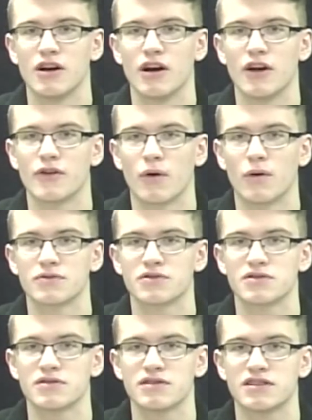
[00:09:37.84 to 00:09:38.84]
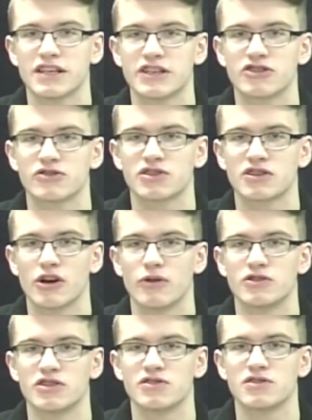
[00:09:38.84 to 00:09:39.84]
Adults, teachers, and
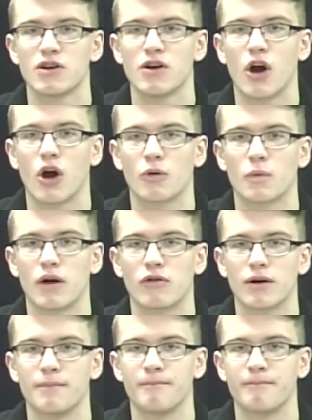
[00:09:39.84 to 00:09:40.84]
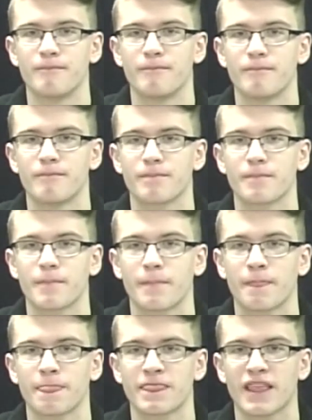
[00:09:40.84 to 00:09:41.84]
coaches are welcome.
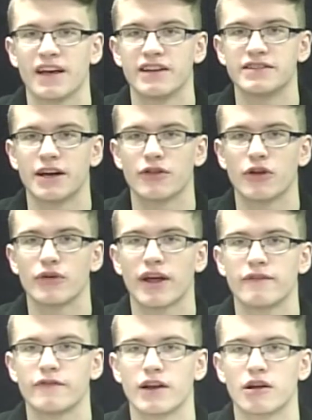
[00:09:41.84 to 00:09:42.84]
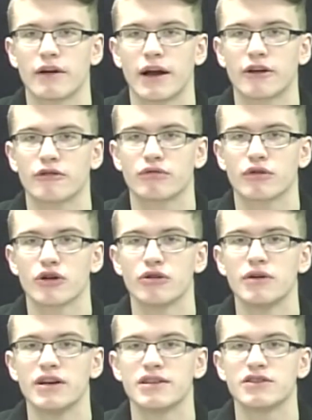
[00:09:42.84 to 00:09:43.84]
Download a filler at
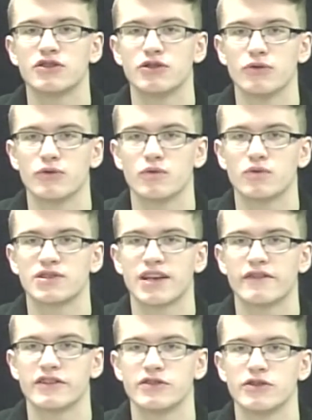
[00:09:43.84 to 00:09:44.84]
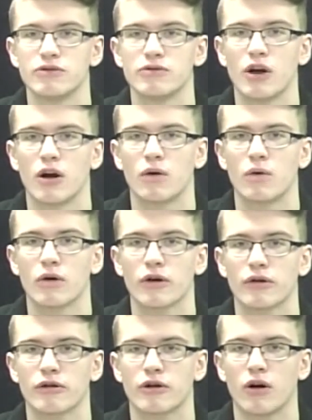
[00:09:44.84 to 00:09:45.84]

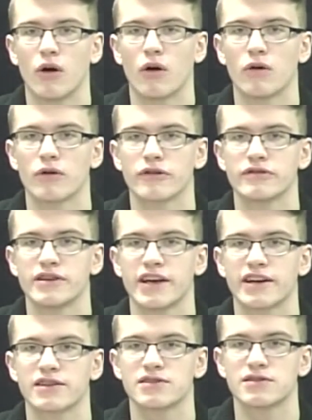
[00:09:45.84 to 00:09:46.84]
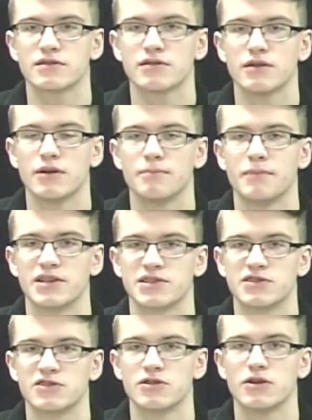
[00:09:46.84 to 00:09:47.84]
crew272.org or call or text
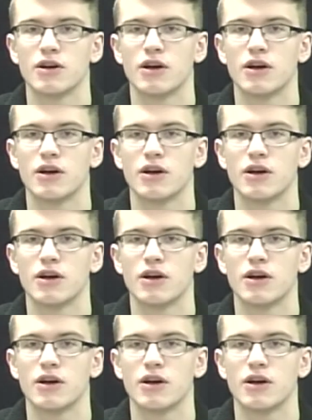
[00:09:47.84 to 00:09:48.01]
message